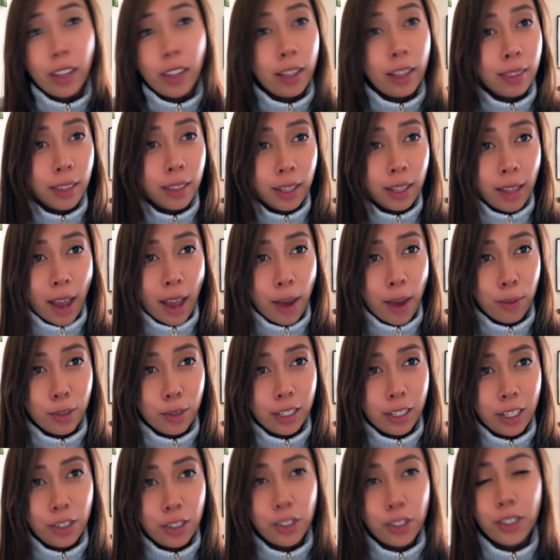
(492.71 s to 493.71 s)
Not that I
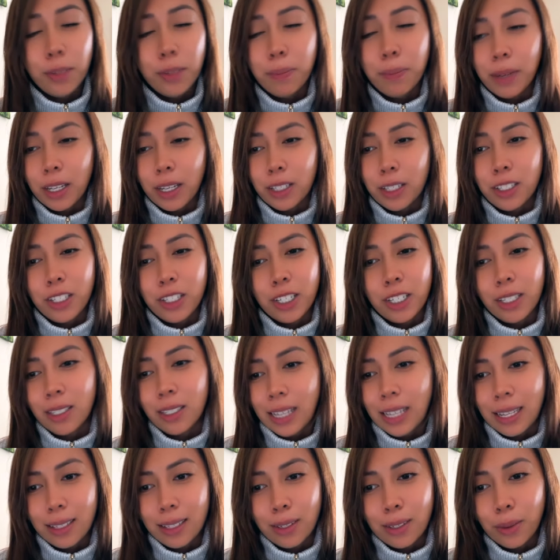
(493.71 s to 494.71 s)
was injured, but it's
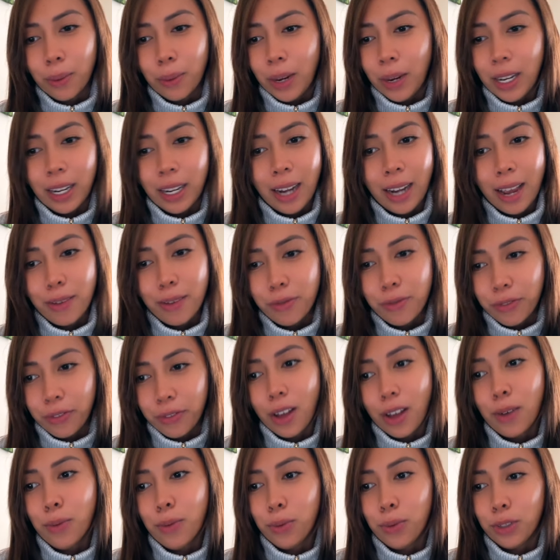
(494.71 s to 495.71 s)
just that the way that I
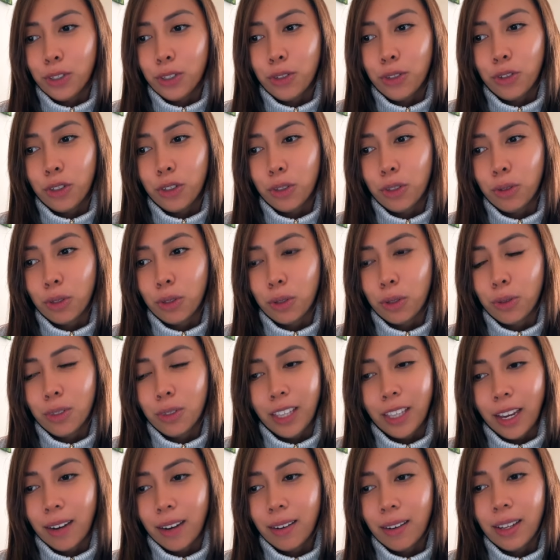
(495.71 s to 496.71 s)
fell was just so
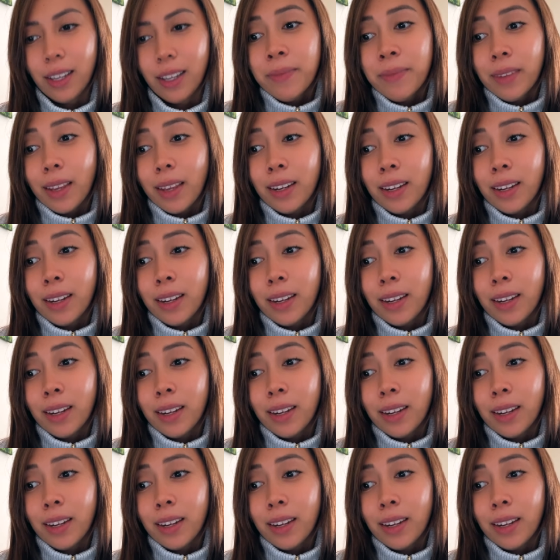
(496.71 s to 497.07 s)
scary